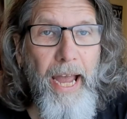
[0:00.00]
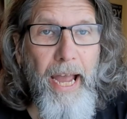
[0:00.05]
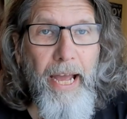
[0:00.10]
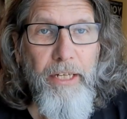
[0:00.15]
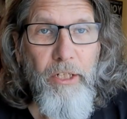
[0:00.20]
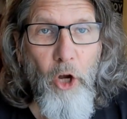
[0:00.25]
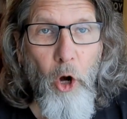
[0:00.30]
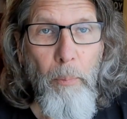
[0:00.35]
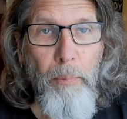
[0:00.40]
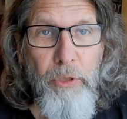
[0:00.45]

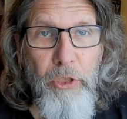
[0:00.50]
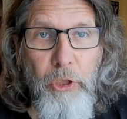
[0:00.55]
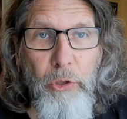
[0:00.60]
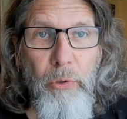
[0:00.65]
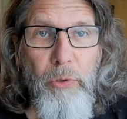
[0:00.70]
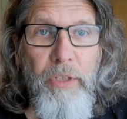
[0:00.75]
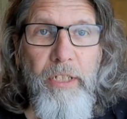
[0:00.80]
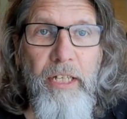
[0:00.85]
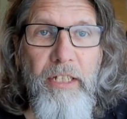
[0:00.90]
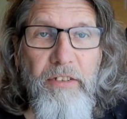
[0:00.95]
at
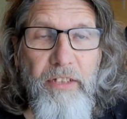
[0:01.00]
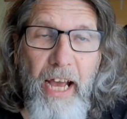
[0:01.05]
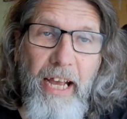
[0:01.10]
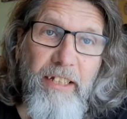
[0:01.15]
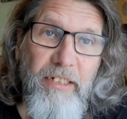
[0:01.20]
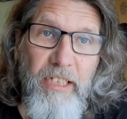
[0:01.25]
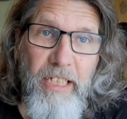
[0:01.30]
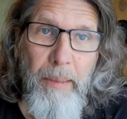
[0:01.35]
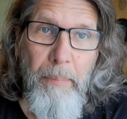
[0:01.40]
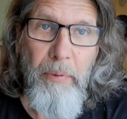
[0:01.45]
opportunities
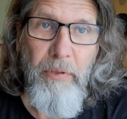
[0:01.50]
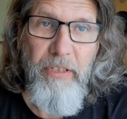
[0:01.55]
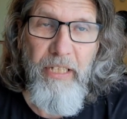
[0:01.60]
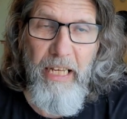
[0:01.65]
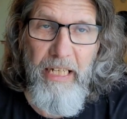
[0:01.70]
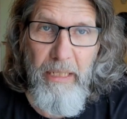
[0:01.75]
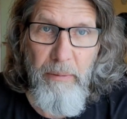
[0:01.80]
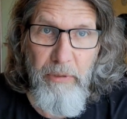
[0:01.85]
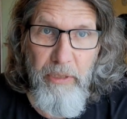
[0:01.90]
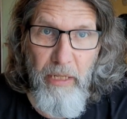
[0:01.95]
as they
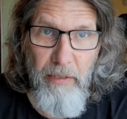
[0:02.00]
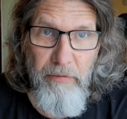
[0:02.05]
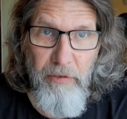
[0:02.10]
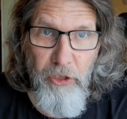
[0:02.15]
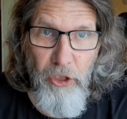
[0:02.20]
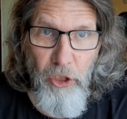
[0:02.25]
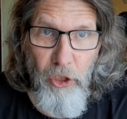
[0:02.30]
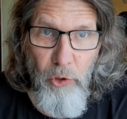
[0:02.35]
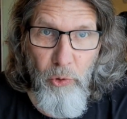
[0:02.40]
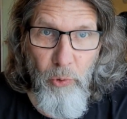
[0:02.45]
present themselves
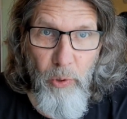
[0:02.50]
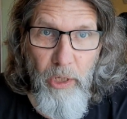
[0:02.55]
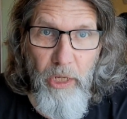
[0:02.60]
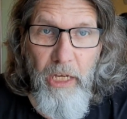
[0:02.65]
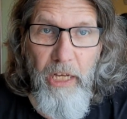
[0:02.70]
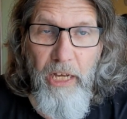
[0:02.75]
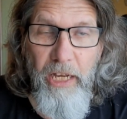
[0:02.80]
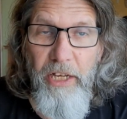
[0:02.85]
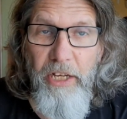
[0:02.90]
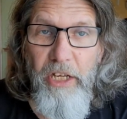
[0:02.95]
to you
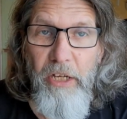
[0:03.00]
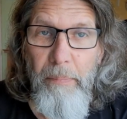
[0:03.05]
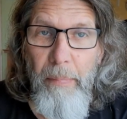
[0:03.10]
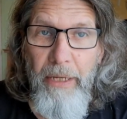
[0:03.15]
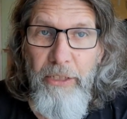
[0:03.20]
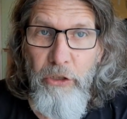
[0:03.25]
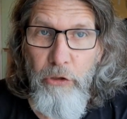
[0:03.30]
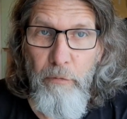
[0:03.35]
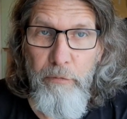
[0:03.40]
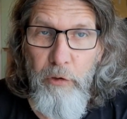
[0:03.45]
in the
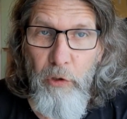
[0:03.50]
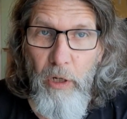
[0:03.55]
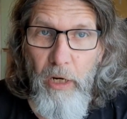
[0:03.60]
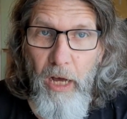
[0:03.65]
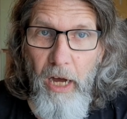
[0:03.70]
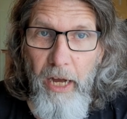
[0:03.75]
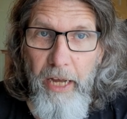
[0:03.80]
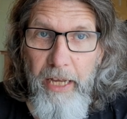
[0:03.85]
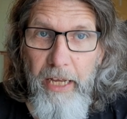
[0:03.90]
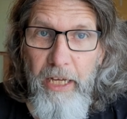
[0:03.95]
month of
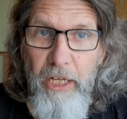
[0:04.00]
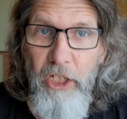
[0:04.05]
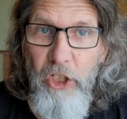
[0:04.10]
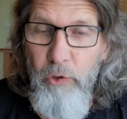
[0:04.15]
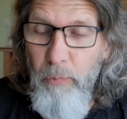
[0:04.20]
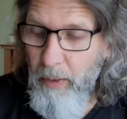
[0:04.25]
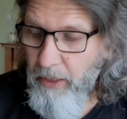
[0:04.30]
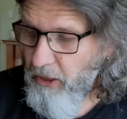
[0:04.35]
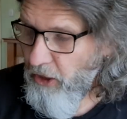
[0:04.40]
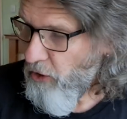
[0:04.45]
July
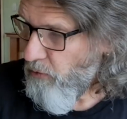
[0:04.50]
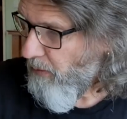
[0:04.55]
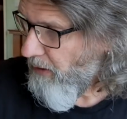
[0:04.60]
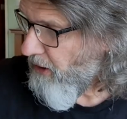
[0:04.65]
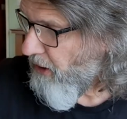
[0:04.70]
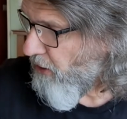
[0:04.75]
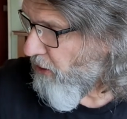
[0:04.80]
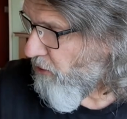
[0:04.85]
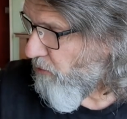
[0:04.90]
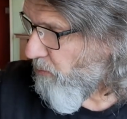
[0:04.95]

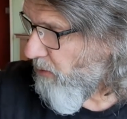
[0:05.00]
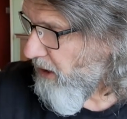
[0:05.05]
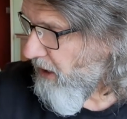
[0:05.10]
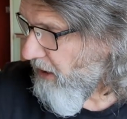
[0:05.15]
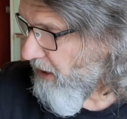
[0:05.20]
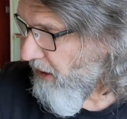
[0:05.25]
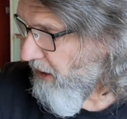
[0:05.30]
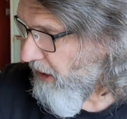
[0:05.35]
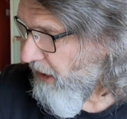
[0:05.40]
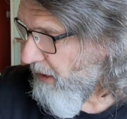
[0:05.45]
2023.